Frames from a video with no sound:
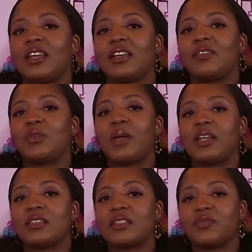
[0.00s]
if you made it
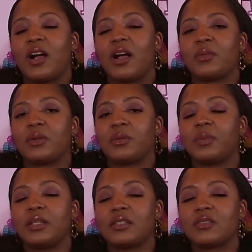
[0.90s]
this far, I want to repeat
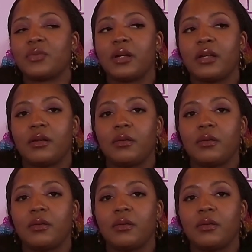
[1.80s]
this for you.